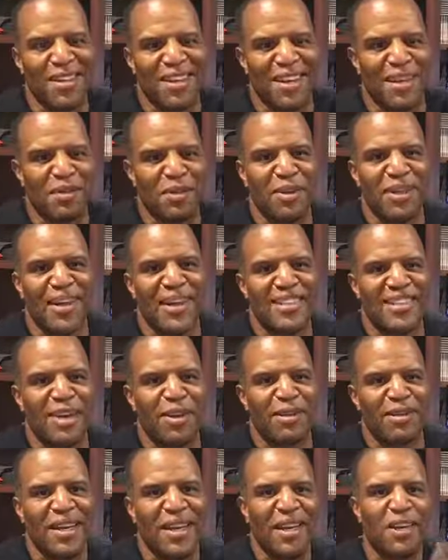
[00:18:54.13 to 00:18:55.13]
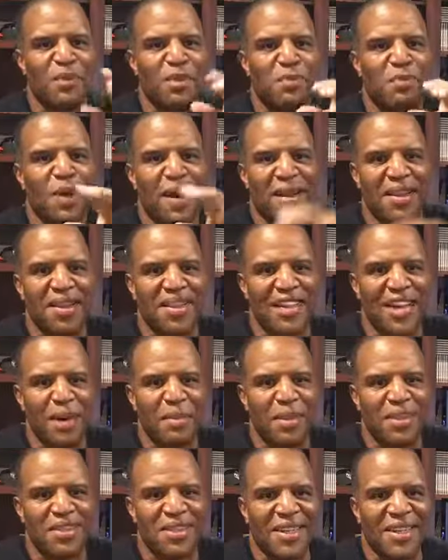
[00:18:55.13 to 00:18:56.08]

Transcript: Love you guys. I'll respond in the comments